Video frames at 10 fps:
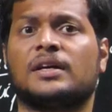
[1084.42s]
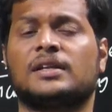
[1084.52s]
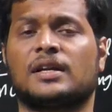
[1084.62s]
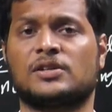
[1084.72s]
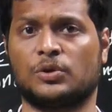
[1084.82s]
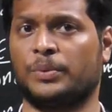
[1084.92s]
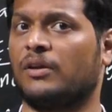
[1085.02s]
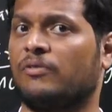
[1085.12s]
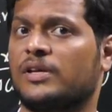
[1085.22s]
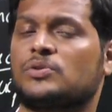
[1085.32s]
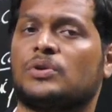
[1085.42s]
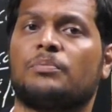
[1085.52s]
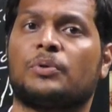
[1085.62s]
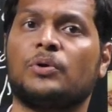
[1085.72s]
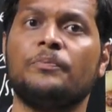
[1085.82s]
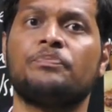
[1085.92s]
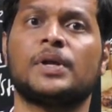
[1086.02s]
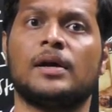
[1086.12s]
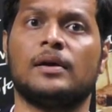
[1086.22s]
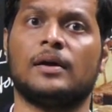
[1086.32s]
There are so many ways to improve.
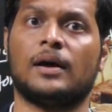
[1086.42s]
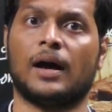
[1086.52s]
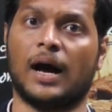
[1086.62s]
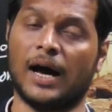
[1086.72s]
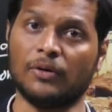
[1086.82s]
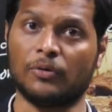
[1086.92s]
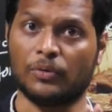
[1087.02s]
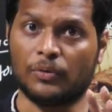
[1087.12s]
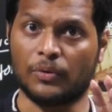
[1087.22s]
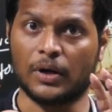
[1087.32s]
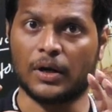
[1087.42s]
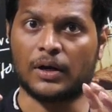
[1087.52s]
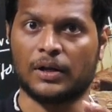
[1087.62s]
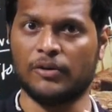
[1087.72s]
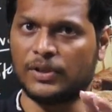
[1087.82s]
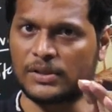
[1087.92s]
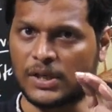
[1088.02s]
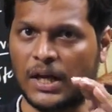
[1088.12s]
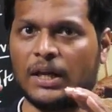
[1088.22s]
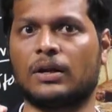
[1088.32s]
Or if the
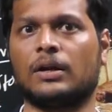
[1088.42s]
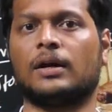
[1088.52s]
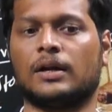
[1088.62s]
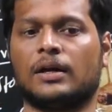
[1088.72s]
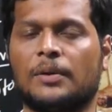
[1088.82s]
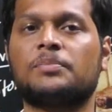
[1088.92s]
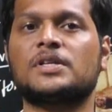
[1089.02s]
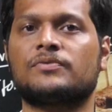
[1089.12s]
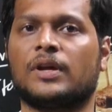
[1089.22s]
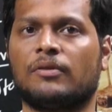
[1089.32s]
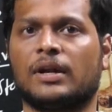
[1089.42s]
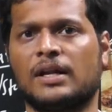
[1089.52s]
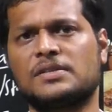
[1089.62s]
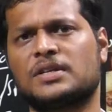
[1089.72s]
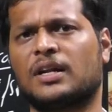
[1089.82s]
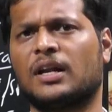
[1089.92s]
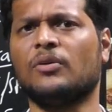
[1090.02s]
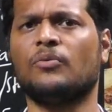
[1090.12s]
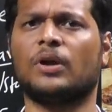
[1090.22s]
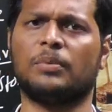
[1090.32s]
soil depth is very, very less, generally
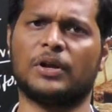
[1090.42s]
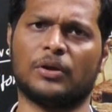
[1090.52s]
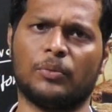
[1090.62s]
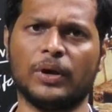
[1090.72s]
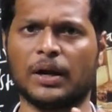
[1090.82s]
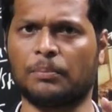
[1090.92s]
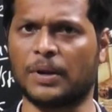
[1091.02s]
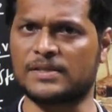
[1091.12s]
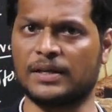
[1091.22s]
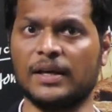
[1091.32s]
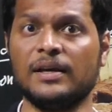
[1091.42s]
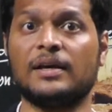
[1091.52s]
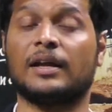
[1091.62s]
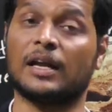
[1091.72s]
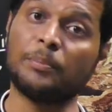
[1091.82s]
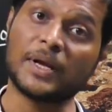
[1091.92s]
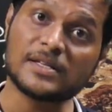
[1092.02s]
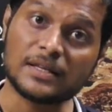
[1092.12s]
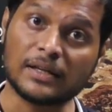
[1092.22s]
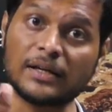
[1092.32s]
we will be removing and
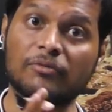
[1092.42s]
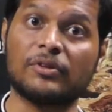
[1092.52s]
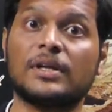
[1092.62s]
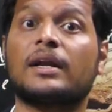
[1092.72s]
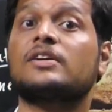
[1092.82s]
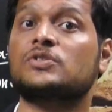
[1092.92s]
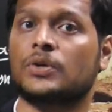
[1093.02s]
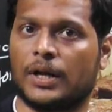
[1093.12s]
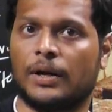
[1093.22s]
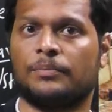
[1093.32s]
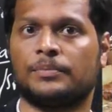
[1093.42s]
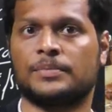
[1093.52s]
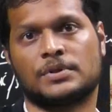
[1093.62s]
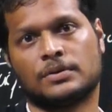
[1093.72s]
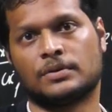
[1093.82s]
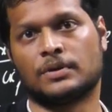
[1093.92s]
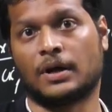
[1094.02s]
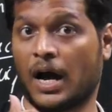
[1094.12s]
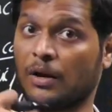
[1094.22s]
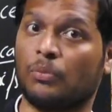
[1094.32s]
replacing it with a red soil,
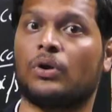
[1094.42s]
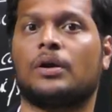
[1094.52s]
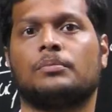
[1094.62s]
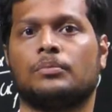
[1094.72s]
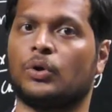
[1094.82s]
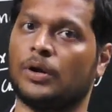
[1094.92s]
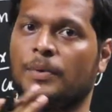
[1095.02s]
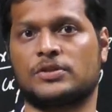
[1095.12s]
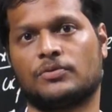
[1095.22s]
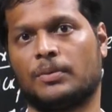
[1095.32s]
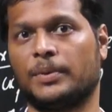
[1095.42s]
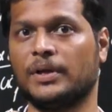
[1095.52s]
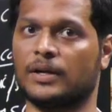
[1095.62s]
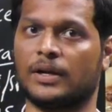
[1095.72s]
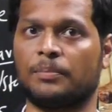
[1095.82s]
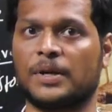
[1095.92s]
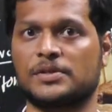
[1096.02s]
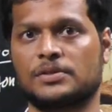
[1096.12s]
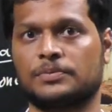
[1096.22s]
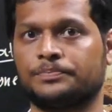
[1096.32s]
or murram also will be replaced.